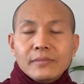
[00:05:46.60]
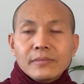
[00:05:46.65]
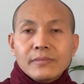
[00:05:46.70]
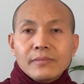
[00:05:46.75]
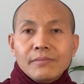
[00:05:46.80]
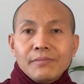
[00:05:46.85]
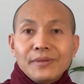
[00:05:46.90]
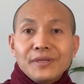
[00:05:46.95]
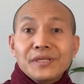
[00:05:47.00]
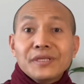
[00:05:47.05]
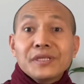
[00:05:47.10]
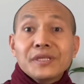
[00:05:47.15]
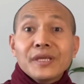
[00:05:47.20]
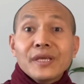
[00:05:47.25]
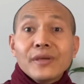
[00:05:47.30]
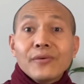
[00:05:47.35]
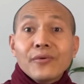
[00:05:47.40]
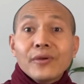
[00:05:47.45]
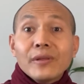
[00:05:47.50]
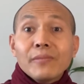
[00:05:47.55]
Be stay
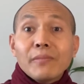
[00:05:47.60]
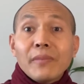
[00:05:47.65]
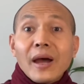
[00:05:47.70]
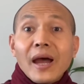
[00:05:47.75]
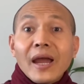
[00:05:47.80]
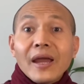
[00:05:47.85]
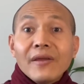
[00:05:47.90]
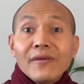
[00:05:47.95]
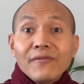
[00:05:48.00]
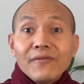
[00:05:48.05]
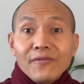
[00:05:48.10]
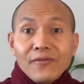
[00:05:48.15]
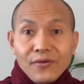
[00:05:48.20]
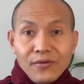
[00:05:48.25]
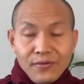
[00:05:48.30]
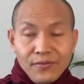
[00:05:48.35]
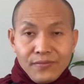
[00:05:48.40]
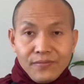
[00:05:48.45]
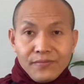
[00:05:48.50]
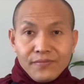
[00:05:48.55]
with mindful
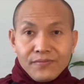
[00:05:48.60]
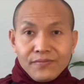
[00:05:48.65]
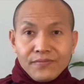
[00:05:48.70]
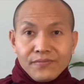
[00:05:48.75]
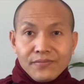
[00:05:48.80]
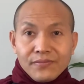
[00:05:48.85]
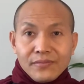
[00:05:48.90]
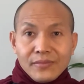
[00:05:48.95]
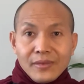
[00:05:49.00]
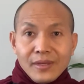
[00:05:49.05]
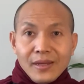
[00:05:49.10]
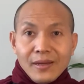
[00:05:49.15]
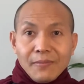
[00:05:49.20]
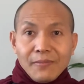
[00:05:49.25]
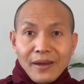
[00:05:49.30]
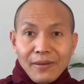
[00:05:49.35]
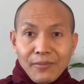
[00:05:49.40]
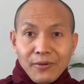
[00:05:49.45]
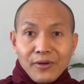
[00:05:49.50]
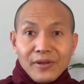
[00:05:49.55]
by
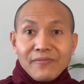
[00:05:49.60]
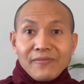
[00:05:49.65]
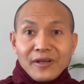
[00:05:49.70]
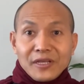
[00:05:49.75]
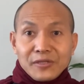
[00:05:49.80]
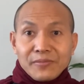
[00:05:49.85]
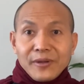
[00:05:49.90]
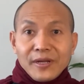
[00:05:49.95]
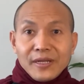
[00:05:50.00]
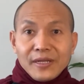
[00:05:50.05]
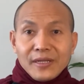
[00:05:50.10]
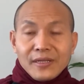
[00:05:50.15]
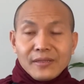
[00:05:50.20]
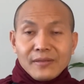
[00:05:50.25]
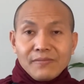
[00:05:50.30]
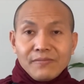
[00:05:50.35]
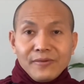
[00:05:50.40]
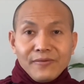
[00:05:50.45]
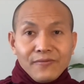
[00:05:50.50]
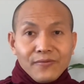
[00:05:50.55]
body perspective.
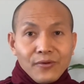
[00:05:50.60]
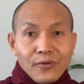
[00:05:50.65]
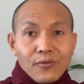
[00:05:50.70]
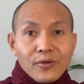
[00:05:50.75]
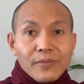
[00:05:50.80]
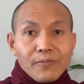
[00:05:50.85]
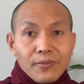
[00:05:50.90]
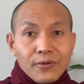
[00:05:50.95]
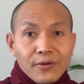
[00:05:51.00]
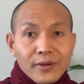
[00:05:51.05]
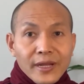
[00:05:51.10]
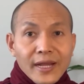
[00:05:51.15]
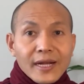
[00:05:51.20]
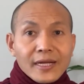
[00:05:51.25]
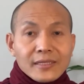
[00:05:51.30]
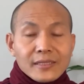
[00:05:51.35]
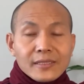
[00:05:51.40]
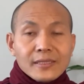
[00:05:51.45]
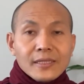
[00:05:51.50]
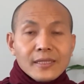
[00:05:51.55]
Before we protect
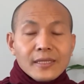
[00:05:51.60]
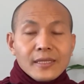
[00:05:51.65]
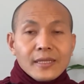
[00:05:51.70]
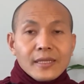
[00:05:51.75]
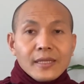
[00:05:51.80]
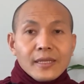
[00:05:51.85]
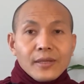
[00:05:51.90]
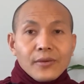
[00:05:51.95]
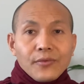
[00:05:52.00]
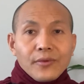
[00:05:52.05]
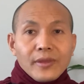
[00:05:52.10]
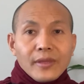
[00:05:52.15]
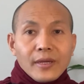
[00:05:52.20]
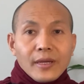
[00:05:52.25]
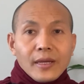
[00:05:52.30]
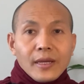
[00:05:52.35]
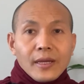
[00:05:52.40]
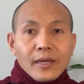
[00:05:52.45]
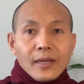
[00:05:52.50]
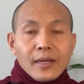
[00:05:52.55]
with
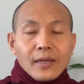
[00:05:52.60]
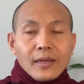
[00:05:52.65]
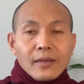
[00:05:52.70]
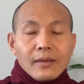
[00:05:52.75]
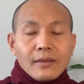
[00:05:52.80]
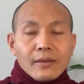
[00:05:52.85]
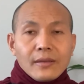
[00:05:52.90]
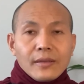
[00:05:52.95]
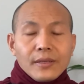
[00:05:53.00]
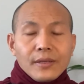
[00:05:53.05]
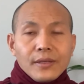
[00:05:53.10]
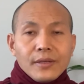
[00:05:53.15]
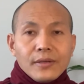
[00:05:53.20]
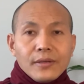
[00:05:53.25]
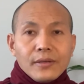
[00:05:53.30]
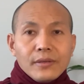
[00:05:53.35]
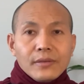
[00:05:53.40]
the the